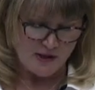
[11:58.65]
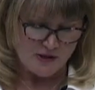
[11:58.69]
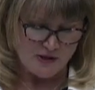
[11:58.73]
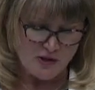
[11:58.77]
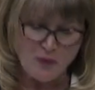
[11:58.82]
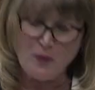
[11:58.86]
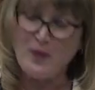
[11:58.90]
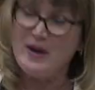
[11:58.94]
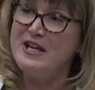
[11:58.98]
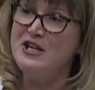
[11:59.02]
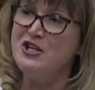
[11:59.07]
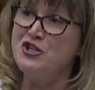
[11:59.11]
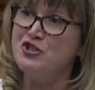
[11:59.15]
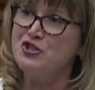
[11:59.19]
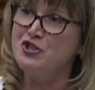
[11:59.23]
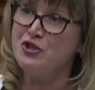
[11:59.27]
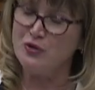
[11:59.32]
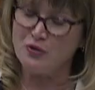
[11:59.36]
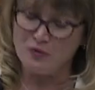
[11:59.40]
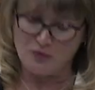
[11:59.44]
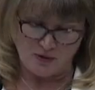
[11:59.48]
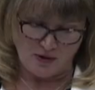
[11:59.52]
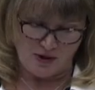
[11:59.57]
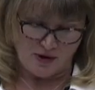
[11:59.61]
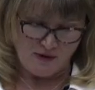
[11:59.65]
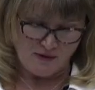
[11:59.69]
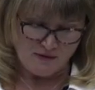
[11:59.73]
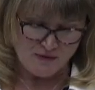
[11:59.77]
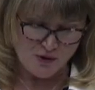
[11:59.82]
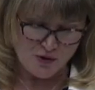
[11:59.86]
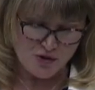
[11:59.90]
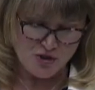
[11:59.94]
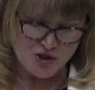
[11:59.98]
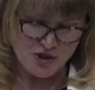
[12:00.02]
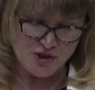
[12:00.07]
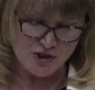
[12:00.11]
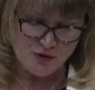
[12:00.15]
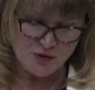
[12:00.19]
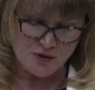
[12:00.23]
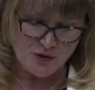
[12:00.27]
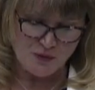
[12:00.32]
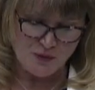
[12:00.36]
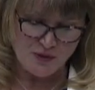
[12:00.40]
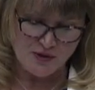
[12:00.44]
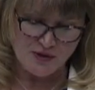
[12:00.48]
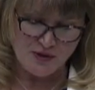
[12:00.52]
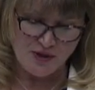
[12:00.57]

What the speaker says: The ratio for children with